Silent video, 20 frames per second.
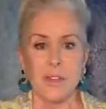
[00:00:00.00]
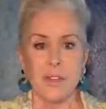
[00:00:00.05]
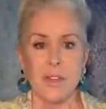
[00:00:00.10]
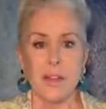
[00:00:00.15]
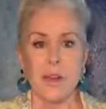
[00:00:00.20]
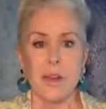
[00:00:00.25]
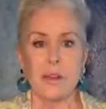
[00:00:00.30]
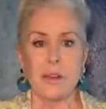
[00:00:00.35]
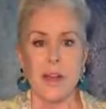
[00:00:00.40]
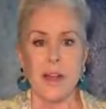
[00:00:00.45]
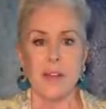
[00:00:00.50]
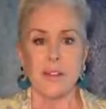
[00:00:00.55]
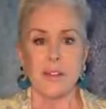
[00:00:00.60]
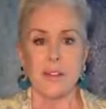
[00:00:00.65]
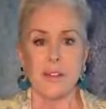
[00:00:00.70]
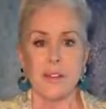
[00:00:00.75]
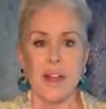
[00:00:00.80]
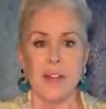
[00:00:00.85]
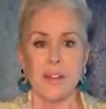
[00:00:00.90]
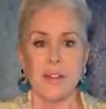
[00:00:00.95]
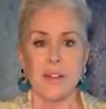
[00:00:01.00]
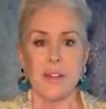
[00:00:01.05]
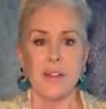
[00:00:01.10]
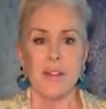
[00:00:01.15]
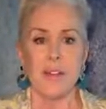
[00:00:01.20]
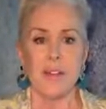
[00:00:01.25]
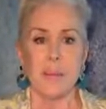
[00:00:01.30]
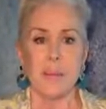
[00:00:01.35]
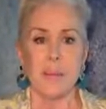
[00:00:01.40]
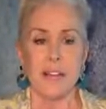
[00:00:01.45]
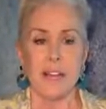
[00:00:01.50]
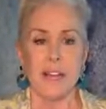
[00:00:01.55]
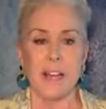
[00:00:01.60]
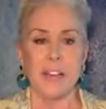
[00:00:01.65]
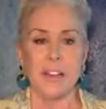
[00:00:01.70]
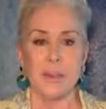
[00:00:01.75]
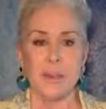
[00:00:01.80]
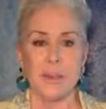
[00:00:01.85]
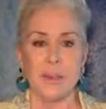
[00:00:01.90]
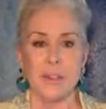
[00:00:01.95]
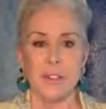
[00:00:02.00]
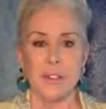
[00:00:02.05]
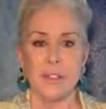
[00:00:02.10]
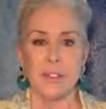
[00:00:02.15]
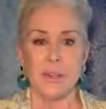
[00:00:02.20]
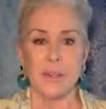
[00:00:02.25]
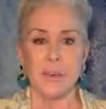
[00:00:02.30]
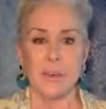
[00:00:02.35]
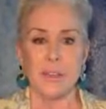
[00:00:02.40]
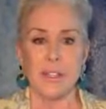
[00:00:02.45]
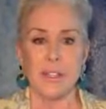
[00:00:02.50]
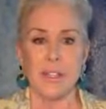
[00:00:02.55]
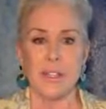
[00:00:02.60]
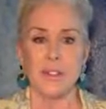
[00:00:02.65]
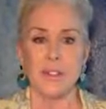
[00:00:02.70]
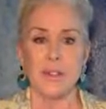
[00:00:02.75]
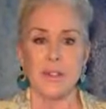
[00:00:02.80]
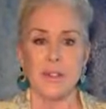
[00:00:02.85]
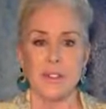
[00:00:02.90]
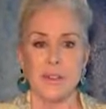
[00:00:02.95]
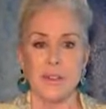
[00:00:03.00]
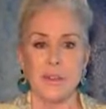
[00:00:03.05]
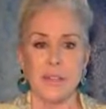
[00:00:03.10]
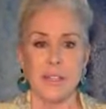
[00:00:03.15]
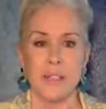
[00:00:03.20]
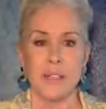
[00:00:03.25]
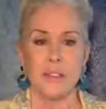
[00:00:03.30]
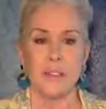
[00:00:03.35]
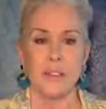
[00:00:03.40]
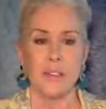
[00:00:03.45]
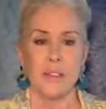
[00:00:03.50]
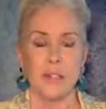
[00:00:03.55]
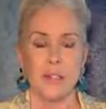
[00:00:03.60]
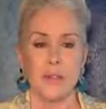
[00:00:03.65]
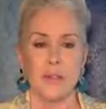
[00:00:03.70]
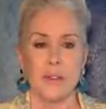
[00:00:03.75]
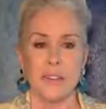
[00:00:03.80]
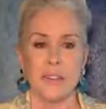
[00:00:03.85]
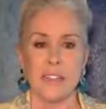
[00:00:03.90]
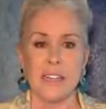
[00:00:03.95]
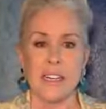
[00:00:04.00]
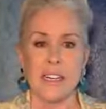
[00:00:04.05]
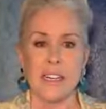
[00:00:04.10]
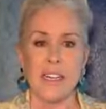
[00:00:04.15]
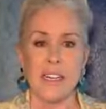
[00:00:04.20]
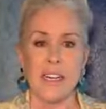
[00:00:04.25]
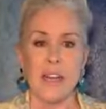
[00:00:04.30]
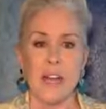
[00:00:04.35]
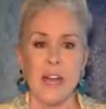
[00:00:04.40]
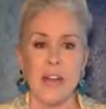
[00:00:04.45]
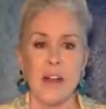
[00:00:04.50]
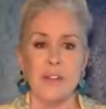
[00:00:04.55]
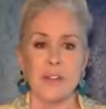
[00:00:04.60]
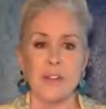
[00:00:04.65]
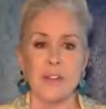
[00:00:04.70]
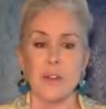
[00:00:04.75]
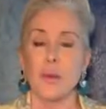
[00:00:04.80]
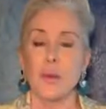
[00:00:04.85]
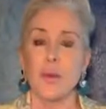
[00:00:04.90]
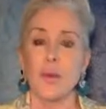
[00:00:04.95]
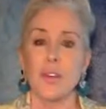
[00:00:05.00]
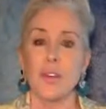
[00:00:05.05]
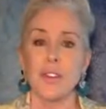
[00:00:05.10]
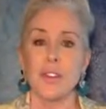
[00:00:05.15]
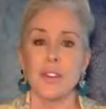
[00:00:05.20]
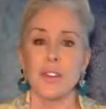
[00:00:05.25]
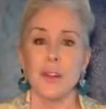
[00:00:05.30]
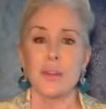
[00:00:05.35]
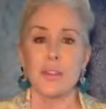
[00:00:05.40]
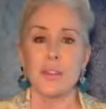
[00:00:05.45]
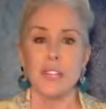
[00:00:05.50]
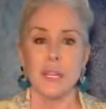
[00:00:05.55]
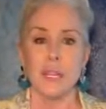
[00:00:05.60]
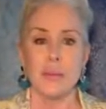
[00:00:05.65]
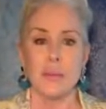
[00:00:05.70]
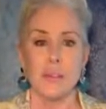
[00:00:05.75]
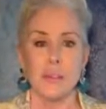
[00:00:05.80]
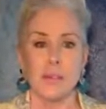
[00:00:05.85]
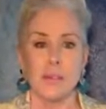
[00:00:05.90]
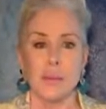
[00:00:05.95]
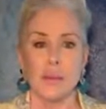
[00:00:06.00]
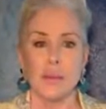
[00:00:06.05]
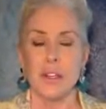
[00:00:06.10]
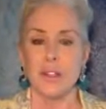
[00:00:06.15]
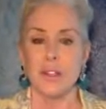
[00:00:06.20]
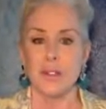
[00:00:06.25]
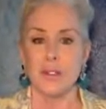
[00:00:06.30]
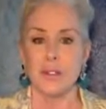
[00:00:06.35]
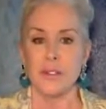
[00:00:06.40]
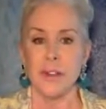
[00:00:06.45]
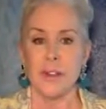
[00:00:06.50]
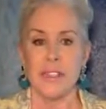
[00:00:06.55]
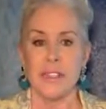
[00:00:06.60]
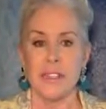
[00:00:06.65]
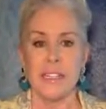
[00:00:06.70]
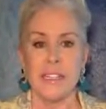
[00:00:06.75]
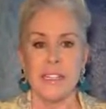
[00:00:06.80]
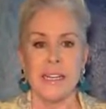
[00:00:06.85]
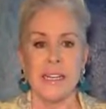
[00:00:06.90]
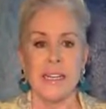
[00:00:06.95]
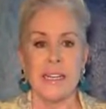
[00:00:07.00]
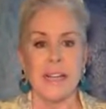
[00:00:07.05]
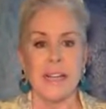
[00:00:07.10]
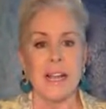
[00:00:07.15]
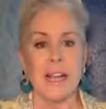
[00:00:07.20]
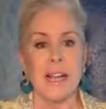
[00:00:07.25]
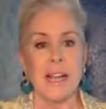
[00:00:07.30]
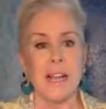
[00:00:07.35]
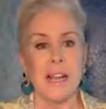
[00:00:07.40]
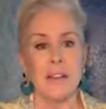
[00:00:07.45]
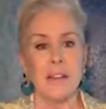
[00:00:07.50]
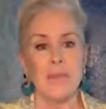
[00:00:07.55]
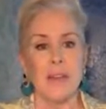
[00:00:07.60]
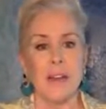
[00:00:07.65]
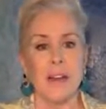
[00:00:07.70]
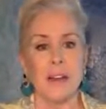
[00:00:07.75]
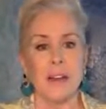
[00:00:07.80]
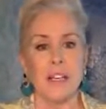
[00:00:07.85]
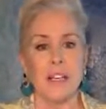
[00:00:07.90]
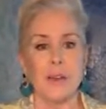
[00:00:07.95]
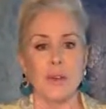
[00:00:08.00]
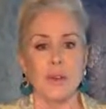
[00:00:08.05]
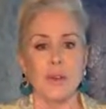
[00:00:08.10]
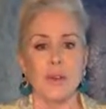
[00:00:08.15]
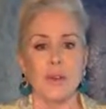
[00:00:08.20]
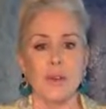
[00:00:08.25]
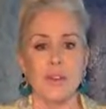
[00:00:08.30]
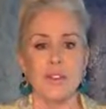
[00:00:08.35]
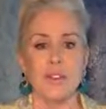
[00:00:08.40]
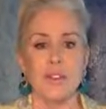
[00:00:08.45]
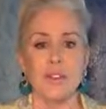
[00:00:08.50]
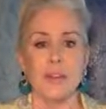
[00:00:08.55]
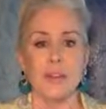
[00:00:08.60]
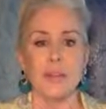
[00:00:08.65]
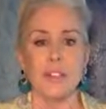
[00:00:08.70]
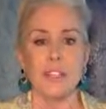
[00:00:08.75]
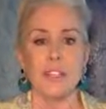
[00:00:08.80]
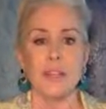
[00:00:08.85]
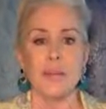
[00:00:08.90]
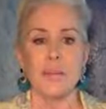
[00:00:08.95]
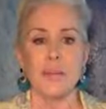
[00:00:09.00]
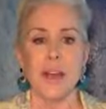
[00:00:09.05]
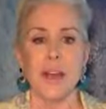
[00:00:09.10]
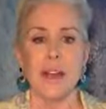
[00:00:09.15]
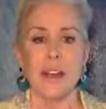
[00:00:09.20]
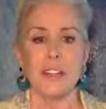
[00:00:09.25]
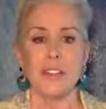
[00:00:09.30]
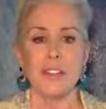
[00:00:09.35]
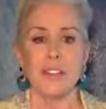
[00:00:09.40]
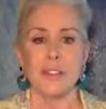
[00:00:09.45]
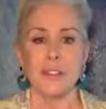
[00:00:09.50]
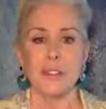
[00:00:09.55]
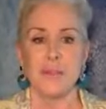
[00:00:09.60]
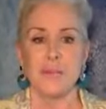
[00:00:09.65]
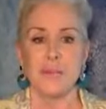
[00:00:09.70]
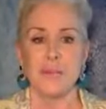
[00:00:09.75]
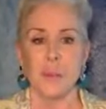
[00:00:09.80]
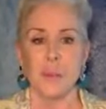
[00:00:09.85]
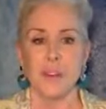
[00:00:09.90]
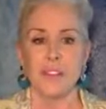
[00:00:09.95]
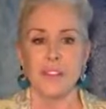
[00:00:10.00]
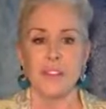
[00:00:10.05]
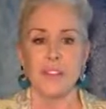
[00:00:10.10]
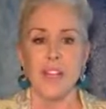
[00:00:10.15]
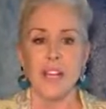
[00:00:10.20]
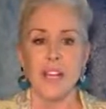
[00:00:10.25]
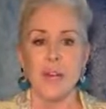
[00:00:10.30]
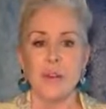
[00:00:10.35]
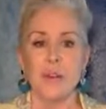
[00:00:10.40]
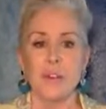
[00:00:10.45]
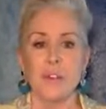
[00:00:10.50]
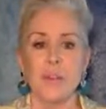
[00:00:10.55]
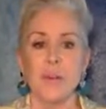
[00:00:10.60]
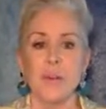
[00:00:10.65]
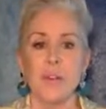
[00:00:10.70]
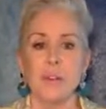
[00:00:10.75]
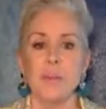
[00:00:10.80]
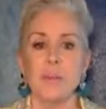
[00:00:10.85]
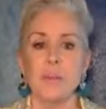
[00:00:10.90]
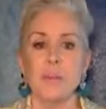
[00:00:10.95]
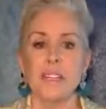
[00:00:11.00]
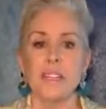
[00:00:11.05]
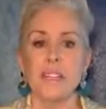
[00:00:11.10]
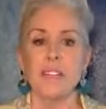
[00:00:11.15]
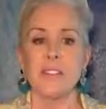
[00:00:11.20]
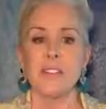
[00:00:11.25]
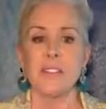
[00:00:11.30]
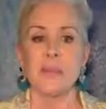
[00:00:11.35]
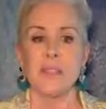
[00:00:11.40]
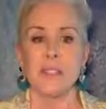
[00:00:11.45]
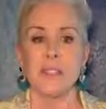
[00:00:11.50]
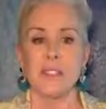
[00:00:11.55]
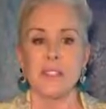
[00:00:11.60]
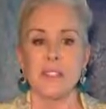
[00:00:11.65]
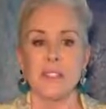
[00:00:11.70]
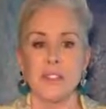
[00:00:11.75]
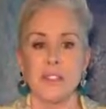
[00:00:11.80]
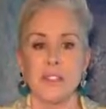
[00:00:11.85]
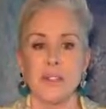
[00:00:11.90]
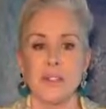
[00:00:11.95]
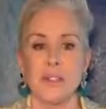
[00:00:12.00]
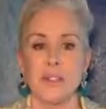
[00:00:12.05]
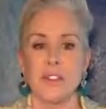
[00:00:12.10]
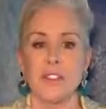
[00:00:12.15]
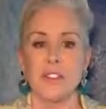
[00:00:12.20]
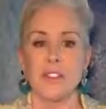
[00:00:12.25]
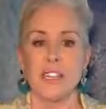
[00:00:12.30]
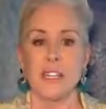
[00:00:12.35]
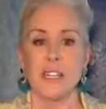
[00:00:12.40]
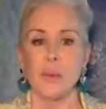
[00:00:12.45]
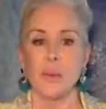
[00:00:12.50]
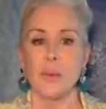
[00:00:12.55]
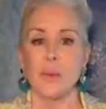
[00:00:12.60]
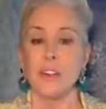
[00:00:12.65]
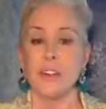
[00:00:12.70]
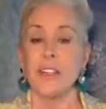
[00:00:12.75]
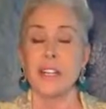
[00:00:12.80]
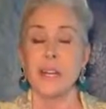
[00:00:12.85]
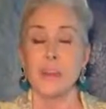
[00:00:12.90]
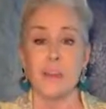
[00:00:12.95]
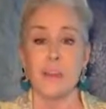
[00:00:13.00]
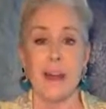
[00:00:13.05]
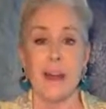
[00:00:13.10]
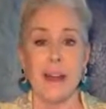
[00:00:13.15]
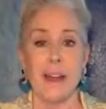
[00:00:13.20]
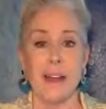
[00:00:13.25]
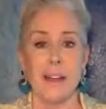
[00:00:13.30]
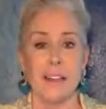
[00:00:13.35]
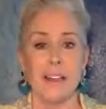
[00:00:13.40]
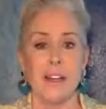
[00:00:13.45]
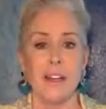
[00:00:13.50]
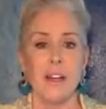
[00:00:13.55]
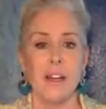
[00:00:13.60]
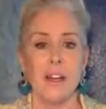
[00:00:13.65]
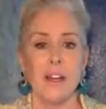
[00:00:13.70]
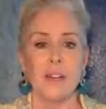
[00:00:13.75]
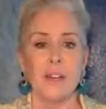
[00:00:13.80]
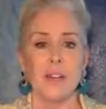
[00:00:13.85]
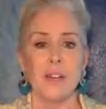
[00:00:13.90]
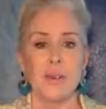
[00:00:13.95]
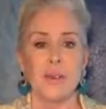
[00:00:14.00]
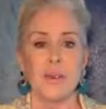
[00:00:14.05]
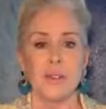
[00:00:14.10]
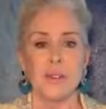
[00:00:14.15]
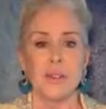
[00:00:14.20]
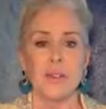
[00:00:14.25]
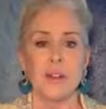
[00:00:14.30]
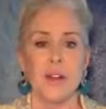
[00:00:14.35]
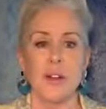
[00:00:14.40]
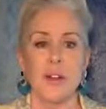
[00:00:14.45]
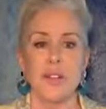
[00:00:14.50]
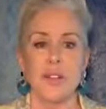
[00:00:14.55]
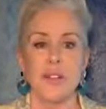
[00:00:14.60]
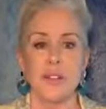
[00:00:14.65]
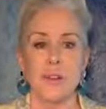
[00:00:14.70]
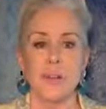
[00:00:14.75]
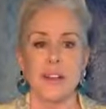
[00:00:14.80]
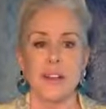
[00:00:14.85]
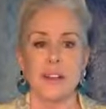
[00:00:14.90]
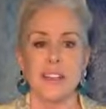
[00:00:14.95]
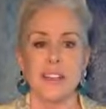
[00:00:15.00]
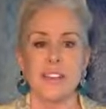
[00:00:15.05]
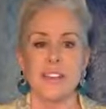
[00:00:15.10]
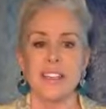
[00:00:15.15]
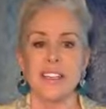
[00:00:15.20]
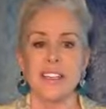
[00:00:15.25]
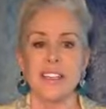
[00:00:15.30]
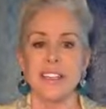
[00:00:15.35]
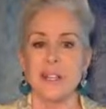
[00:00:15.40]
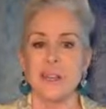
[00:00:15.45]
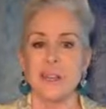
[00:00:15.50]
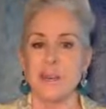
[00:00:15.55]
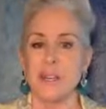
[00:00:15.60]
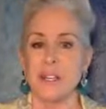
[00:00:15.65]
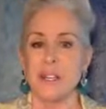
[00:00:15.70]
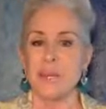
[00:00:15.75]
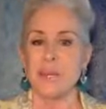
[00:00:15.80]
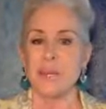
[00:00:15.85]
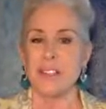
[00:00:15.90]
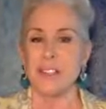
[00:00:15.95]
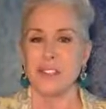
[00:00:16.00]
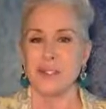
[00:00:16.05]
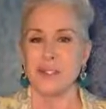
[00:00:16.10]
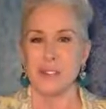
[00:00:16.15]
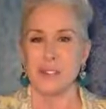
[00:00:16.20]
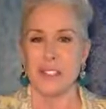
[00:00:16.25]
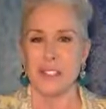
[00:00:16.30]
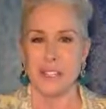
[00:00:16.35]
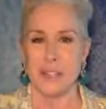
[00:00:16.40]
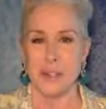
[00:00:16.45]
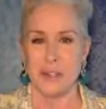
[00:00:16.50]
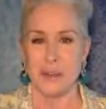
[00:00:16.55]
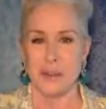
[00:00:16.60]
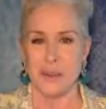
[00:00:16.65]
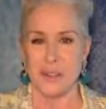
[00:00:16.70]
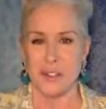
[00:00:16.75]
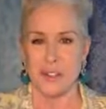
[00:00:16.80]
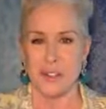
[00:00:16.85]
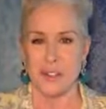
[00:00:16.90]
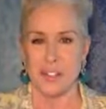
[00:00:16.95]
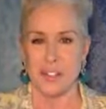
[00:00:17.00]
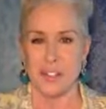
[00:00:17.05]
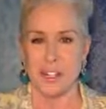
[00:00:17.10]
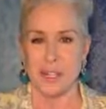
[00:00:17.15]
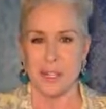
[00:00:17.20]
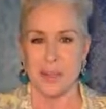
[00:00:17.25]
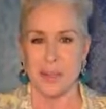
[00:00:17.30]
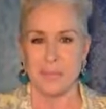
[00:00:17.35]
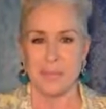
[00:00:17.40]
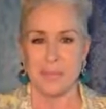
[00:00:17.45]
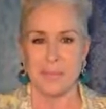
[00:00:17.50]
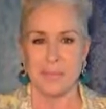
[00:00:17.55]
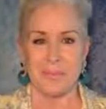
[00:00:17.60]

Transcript: Your Master Life Coach application, which you will need to submit to the university after your Cornerstone team is fully constructed, and finally your Cornerstone Team Package invoice, which you will complete and submit to the university in order to get paid the $200 a month as an independent ministry leader for your team.